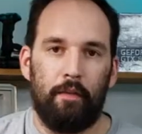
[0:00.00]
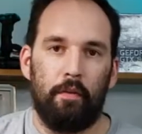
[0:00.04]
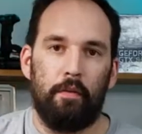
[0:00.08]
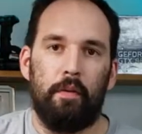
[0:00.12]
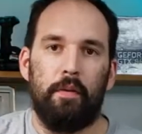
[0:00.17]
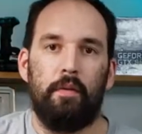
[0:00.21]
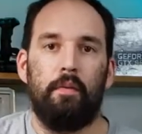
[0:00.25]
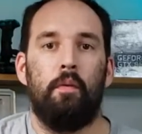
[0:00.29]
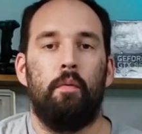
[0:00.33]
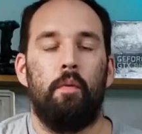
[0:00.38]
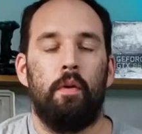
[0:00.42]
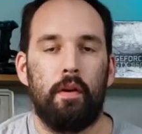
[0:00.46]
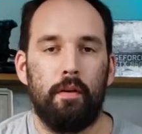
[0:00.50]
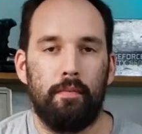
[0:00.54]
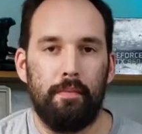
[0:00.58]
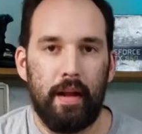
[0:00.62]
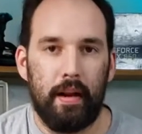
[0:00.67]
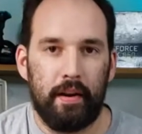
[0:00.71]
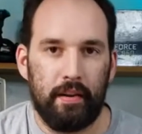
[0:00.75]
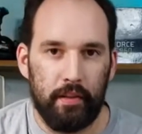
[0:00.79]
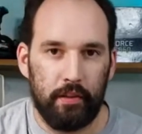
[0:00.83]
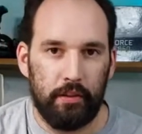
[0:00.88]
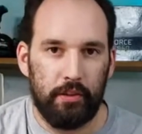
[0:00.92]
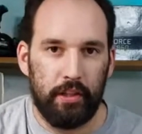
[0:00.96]
everyone, welcome
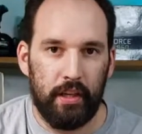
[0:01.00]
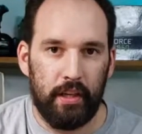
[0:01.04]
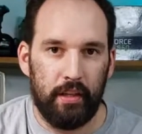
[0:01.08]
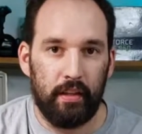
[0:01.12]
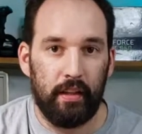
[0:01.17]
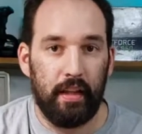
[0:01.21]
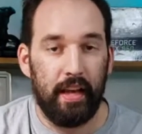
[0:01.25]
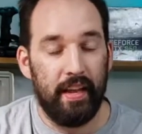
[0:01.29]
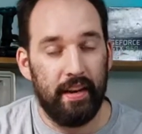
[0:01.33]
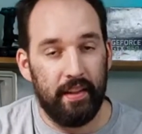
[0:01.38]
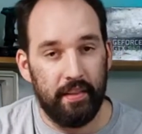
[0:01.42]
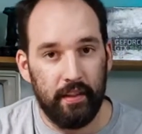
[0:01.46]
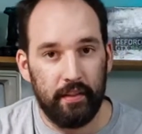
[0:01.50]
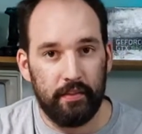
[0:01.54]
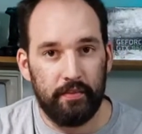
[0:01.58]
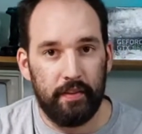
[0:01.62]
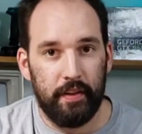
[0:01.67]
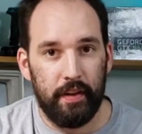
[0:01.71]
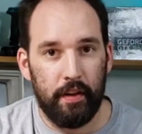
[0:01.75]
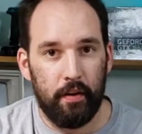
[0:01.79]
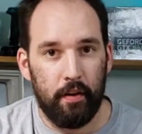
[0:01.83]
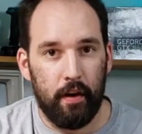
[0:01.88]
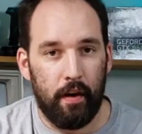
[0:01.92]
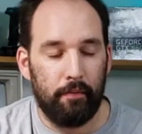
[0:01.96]
back to the channel, and in this
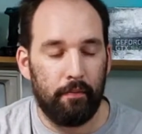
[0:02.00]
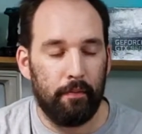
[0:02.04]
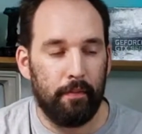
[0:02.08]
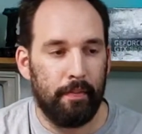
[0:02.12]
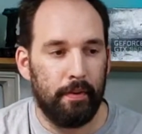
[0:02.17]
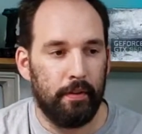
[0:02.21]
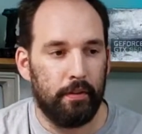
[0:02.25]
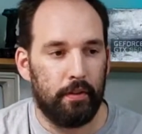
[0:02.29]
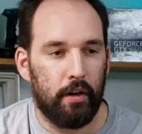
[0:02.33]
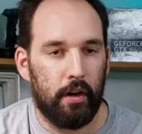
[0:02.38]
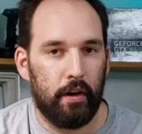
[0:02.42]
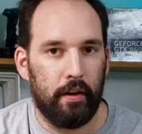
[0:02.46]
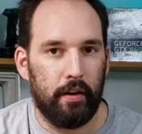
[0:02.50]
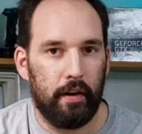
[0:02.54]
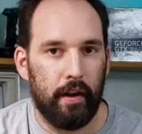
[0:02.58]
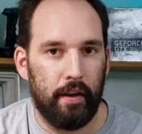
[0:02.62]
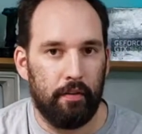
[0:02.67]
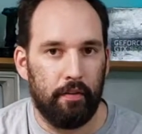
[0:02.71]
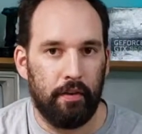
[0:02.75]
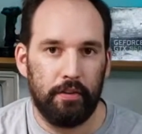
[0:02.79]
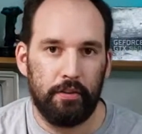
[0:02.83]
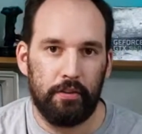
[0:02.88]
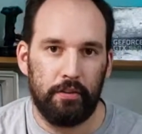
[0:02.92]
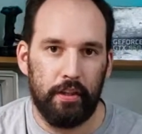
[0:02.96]
video I'm going to be starting a
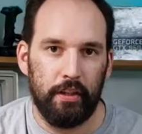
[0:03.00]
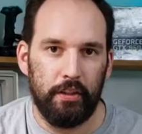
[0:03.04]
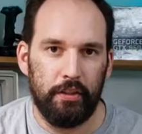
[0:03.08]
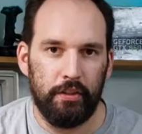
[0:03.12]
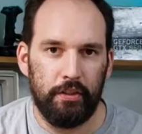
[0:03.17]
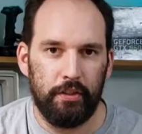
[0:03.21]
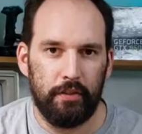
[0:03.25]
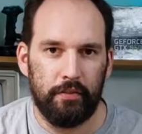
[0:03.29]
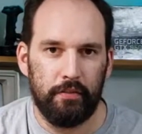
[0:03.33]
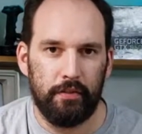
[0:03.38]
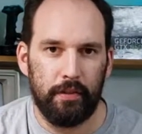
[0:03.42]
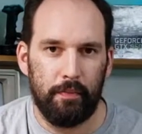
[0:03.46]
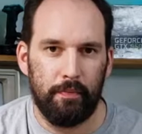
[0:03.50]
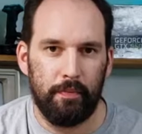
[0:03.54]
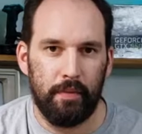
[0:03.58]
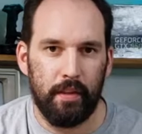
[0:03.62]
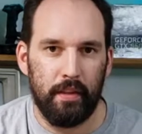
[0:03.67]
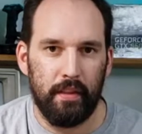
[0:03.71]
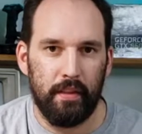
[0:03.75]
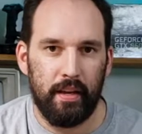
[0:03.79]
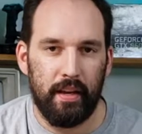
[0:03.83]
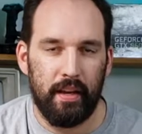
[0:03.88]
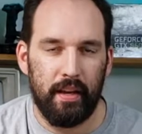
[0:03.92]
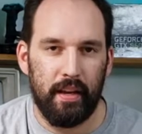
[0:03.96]
restoration of
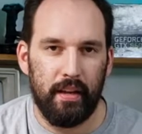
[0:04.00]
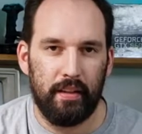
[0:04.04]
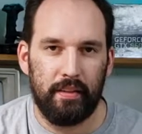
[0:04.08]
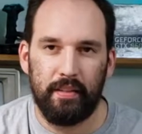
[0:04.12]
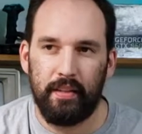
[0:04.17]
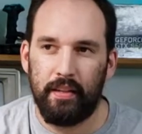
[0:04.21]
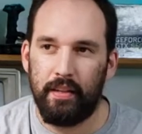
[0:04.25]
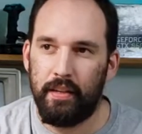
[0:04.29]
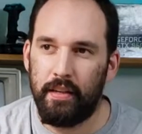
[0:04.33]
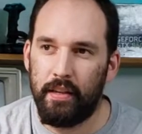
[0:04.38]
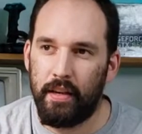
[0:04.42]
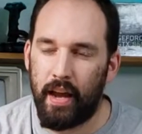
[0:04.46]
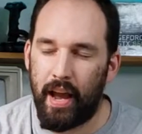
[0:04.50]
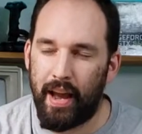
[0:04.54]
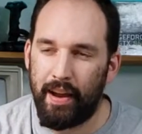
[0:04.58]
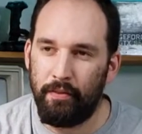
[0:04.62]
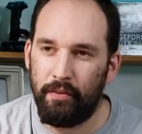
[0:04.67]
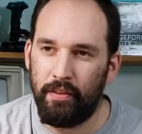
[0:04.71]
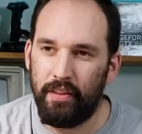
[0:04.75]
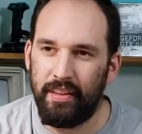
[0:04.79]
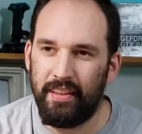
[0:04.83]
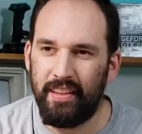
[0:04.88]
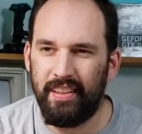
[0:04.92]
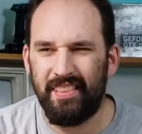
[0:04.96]
something that I
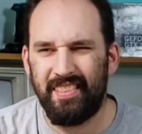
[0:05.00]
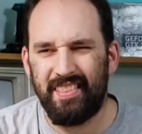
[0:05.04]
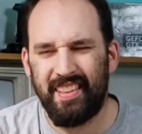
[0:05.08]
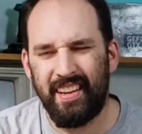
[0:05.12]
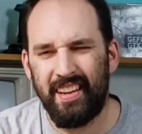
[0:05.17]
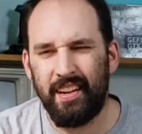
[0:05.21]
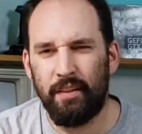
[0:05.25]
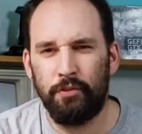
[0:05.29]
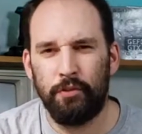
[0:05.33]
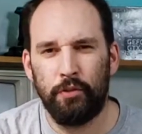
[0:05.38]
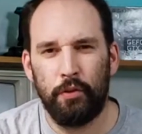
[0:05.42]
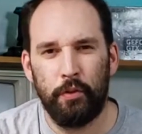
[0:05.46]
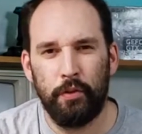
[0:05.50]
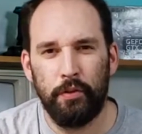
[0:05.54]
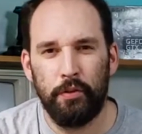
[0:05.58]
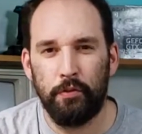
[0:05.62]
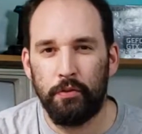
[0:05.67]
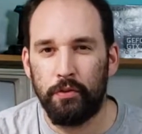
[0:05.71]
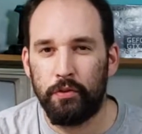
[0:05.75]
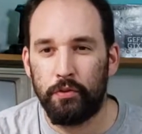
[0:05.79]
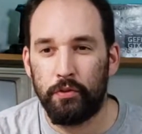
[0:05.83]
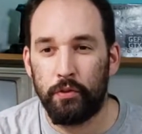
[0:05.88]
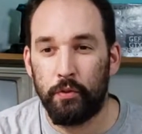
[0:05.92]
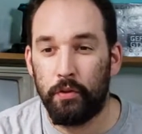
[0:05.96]
really didn't think I was going to
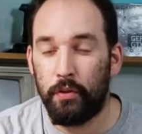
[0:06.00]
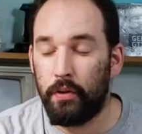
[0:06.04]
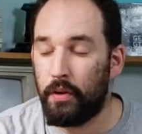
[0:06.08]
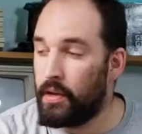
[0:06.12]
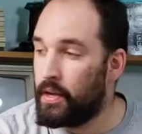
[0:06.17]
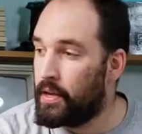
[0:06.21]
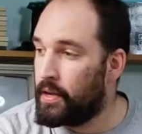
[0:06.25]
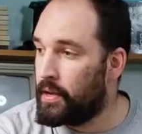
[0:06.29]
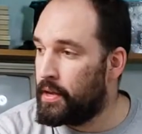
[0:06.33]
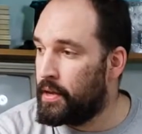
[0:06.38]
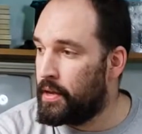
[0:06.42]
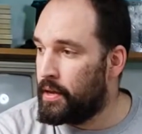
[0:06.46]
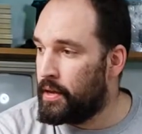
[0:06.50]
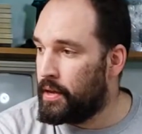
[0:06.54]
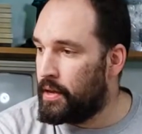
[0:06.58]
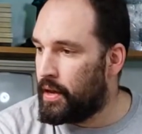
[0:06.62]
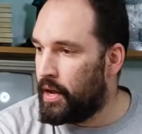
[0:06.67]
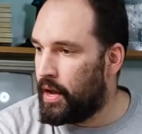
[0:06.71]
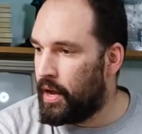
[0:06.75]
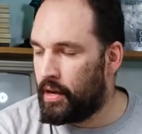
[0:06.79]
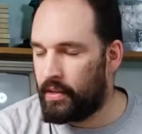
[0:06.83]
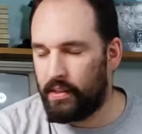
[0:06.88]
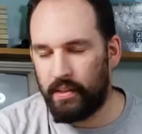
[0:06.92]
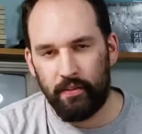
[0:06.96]
restore.
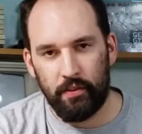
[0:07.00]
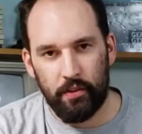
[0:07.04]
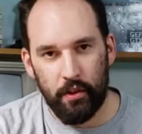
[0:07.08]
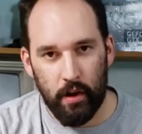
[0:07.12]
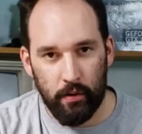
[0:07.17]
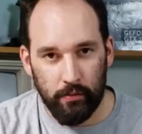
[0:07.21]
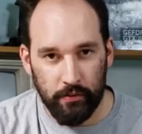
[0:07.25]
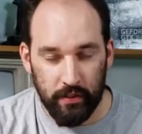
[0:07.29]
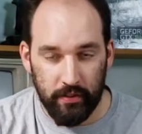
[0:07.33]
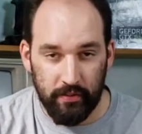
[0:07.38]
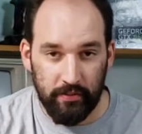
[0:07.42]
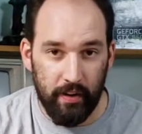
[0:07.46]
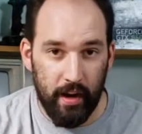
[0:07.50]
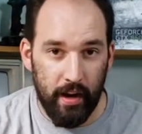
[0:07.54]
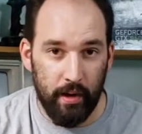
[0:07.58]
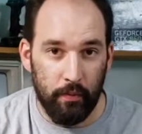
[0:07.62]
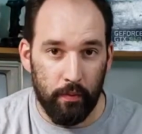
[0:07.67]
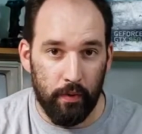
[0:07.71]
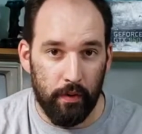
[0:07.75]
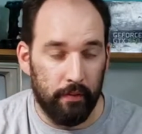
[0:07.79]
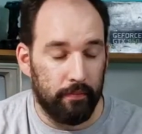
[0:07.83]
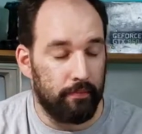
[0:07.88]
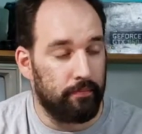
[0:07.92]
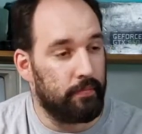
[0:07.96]
I never thought I was going to find
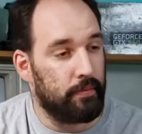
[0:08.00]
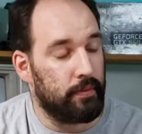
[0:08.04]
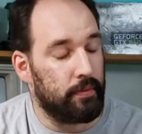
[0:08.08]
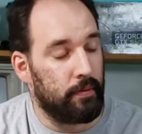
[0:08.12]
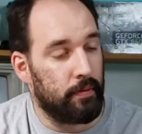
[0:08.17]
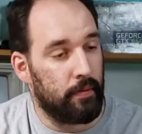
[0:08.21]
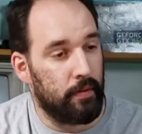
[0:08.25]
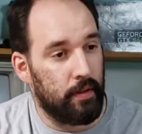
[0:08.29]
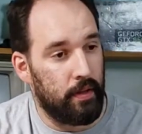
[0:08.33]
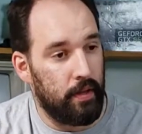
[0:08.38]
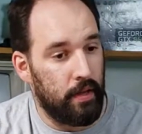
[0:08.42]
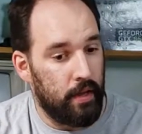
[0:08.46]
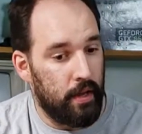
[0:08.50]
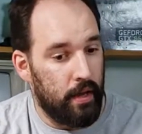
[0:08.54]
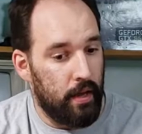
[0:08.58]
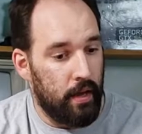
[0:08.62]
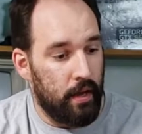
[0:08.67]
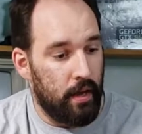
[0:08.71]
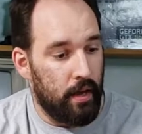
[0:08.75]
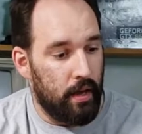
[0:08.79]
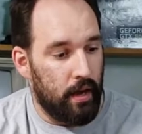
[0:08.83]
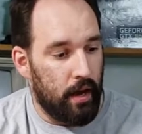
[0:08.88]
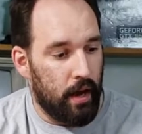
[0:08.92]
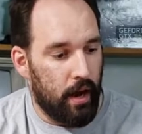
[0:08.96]
one.
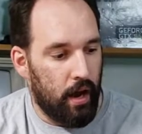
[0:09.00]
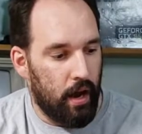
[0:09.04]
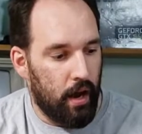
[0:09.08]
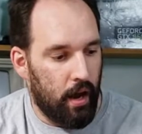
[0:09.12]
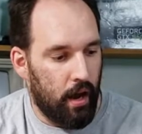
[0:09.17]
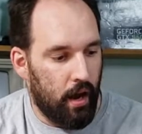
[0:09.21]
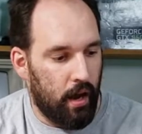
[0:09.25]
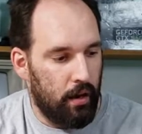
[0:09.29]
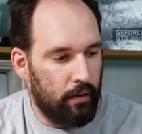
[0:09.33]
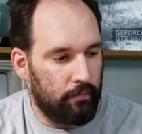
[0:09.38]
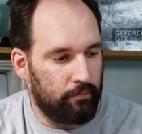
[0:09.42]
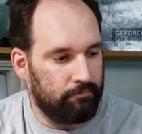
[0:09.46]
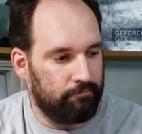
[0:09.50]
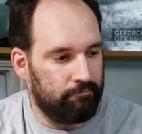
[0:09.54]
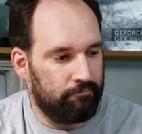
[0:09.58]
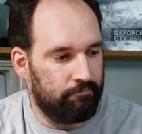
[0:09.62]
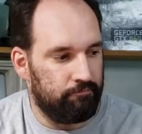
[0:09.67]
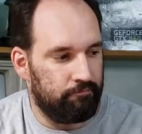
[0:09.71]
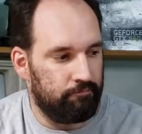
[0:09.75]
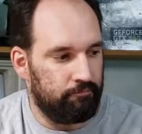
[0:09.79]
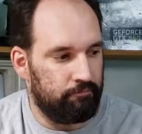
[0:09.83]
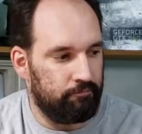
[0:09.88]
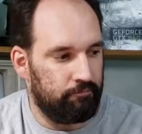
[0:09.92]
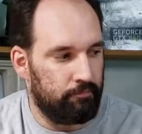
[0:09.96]

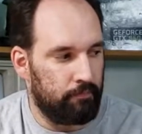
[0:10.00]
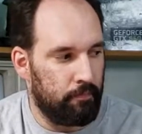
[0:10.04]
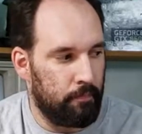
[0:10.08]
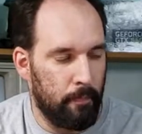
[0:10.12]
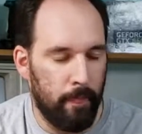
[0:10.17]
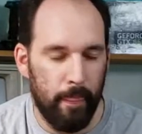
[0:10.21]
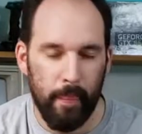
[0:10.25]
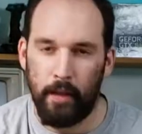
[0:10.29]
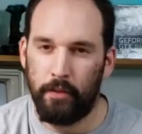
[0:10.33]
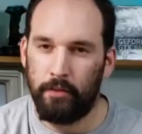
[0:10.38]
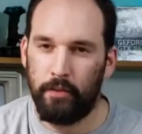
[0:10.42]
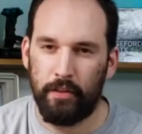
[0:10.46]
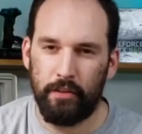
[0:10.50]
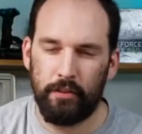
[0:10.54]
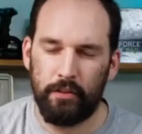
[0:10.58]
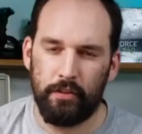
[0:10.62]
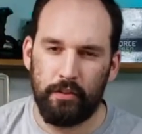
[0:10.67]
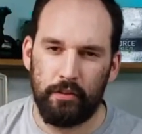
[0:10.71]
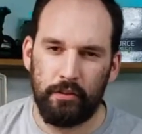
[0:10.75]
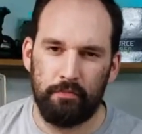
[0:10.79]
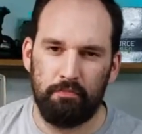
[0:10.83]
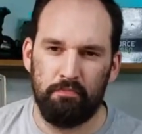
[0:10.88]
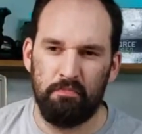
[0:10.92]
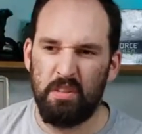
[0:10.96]
So let's
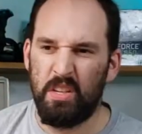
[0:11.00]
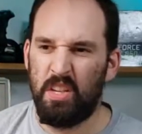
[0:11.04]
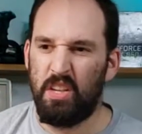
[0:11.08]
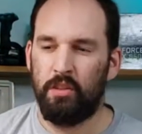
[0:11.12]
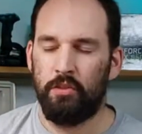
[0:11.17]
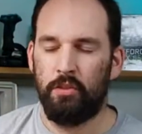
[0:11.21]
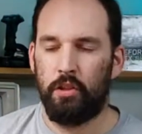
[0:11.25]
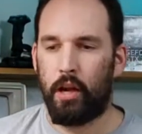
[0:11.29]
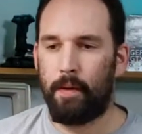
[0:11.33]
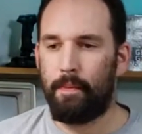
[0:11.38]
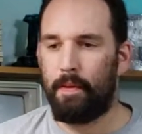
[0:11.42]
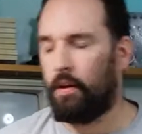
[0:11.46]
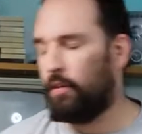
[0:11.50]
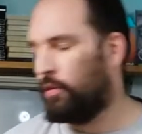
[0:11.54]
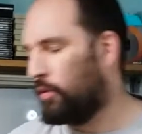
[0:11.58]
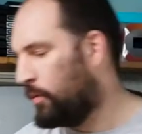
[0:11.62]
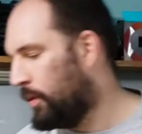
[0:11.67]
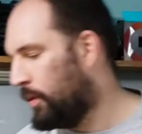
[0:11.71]
just talk about it real